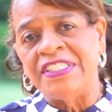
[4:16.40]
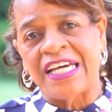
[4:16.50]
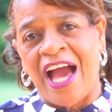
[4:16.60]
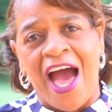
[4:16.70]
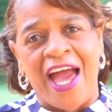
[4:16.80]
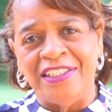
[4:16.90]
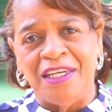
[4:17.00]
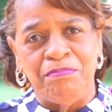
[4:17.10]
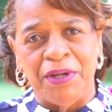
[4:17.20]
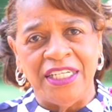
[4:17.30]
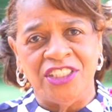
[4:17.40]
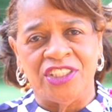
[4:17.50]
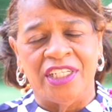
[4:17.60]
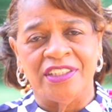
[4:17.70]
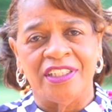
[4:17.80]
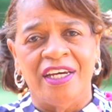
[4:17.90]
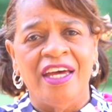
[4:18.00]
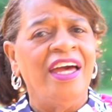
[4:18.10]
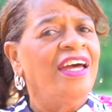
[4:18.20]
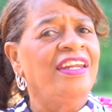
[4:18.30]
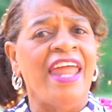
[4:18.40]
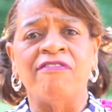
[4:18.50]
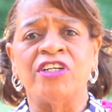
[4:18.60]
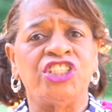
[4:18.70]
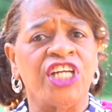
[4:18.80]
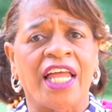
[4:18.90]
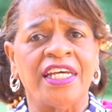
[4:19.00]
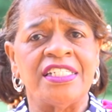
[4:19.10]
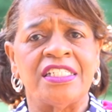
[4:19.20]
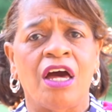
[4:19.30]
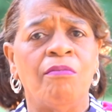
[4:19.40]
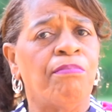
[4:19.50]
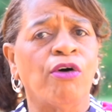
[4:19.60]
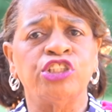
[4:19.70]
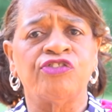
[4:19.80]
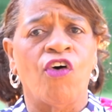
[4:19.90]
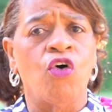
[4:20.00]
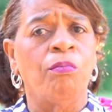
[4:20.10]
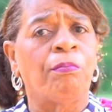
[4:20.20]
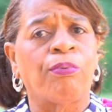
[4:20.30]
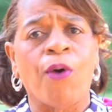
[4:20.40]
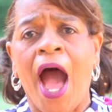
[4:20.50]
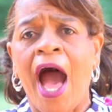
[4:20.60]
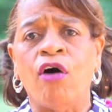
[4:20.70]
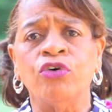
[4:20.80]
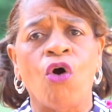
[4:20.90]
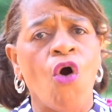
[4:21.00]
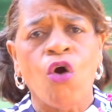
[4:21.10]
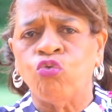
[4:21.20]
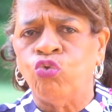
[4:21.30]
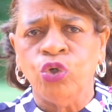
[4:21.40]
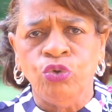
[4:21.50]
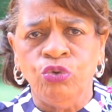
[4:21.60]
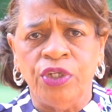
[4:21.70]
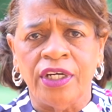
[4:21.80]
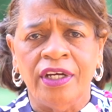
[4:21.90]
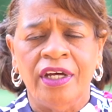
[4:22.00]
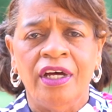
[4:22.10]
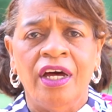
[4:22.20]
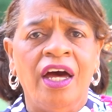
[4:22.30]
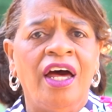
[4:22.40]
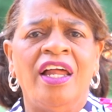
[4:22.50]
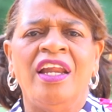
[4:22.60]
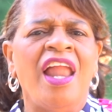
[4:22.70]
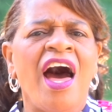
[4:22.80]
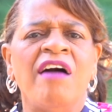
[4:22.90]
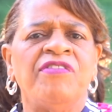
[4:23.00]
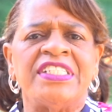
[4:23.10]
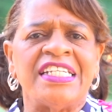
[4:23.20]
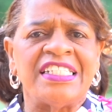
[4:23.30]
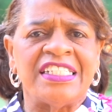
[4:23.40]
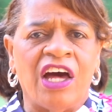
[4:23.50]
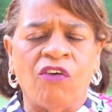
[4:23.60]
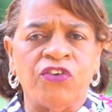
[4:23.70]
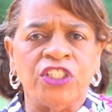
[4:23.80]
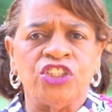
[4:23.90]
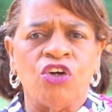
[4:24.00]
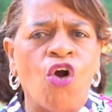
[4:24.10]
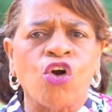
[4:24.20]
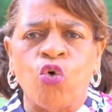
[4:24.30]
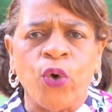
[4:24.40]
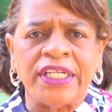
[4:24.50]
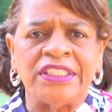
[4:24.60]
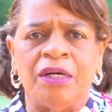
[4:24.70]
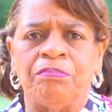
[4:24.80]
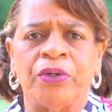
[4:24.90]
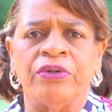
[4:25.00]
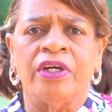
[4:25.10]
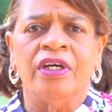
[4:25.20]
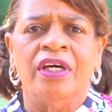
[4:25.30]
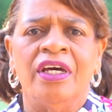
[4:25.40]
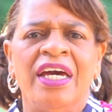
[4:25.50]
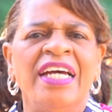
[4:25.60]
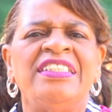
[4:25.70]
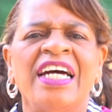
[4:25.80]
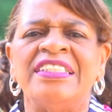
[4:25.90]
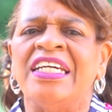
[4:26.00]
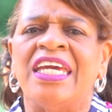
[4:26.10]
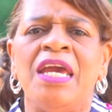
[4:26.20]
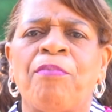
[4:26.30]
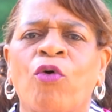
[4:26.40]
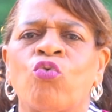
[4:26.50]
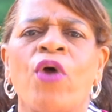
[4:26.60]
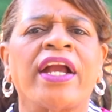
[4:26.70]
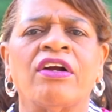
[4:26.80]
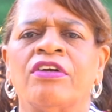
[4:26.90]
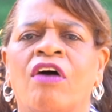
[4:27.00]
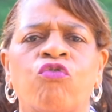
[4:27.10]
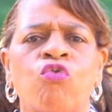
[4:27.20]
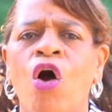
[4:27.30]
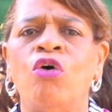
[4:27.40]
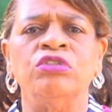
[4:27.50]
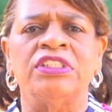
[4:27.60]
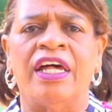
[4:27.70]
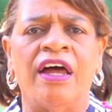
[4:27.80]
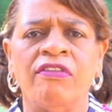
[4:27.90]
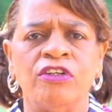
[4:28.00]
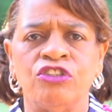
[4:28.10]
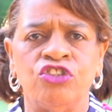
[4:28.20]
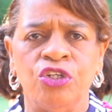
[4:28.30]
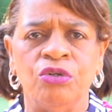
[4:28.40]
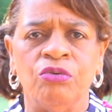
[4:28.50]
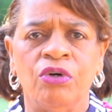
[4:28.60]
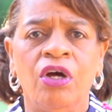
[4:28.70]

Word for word: is kind and patient, never jealous, boastful, proud, or rude Love isn't selfish or quick tempered. It doesn't keep a record of wrongs that others do.